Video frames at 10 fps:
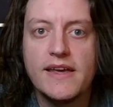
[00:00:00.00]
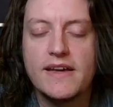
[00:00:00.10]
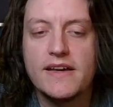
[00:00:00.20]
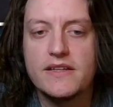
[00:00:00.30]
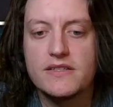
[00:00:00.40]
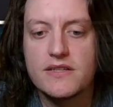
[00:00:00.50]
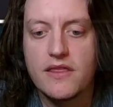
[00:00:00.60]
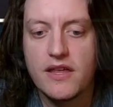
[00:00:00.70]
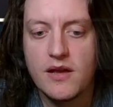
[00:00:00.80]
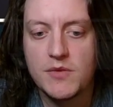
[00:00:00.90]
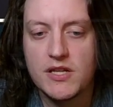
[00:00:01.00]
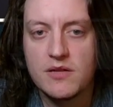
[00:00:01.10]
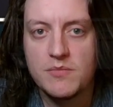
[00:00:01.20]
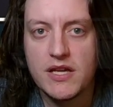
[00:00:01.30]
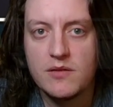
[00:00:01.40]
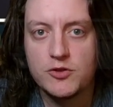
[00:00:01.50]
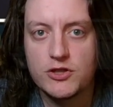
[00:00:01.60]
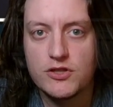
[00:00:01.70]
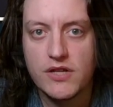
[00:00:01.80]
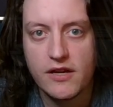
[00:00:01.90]
And then I'm going to be able
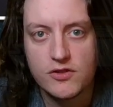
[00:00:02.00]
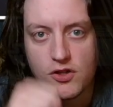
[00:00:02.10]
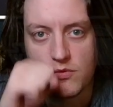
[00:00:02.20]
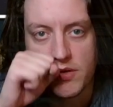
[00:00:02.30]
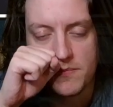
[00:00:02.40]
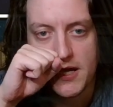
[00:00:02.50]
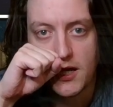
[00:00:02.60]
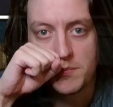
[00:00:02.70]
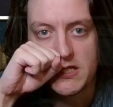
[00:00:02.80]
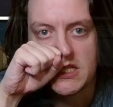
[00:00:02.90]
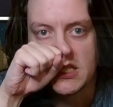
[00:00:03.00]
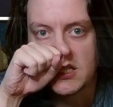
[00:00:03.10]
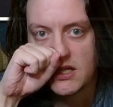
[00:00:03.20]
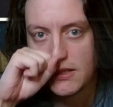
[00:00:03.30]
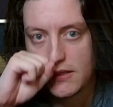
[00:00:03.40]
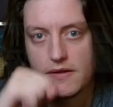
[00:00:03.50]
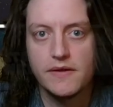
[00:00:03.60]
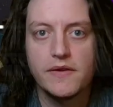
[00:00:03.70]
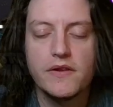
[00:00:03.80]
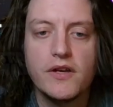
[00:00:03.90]
to counter with Palpatine,
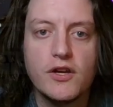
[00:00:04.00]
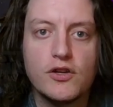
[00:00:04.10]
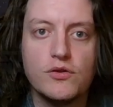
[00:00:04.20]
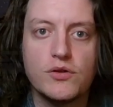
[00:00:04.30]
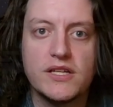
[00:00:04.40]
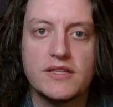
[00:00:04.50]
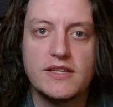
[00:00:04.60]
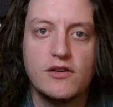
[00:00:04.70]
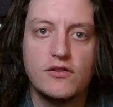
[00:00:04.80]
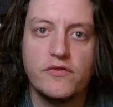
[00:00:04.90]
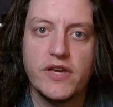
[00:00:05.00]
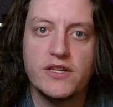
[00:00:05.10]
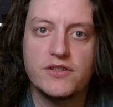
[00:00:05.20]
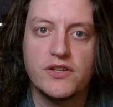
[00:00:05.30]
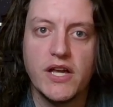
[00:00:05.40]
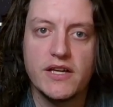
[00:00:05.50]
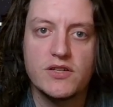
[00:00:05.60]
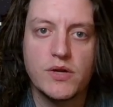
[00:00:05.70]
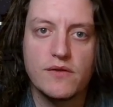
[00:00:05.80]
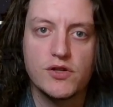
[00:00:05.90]
who can kill Vader and
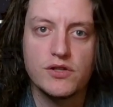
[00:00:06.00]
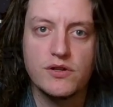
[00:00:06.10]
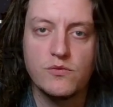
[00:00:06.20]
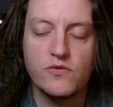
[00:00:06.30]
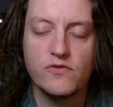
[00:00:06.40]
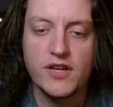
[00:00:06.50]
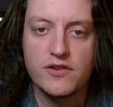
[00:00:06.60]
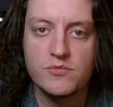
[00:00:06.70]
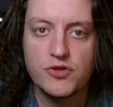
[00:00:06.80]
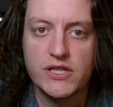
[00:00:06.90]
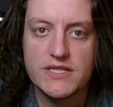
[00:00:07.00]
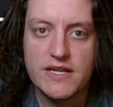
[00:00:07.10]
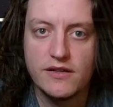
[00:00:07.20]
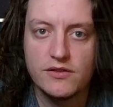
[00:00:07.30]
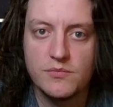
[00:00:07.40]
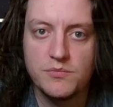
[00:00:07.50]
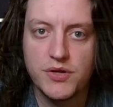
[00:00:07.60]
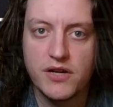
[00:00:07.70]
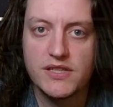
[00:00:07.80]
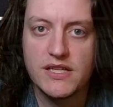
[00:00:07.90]
whatever unit Vader brings out,
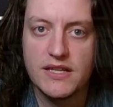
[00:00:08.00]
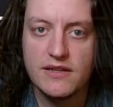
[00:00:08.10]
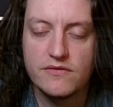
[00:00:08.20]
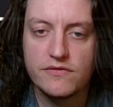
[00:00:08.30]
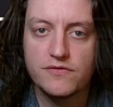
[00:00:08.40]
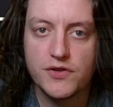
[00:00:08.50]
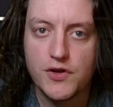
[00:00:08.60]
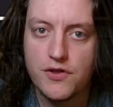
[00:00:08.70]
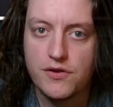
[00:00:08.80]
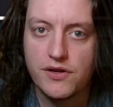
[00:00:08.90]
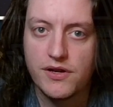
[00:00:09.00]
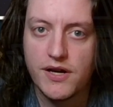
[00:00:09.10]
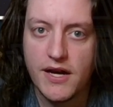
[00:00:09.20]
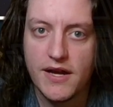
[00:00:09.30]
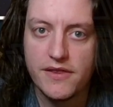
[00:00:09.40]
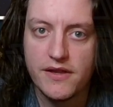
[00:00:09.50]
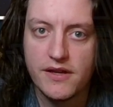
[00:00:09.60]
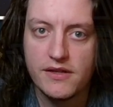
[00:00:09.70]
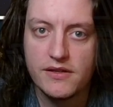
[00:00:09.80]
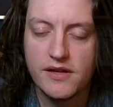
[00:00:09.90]
buff Gideon further, and
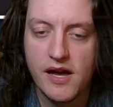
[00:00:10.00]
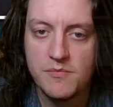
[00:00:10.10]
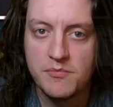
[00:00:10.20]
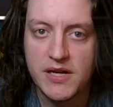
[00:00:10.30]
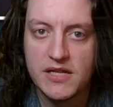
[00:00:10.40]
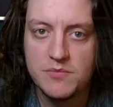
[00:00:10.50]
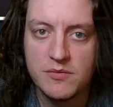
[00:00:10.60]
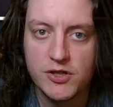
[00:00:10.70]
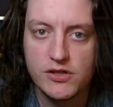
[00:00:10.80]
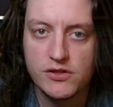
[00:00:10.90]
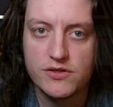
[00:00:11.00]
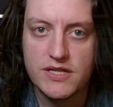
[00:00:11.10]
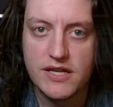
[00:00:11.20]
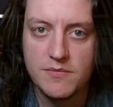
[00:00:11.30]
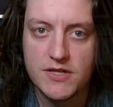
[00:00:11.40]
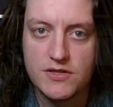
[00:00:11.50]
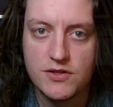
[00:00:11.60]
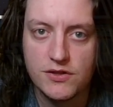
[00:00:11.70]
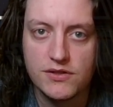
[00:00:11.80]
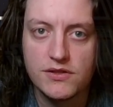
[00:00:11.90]
then I might be able to close the game this
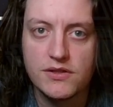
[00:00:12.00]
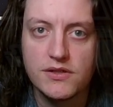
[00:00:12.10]
turn.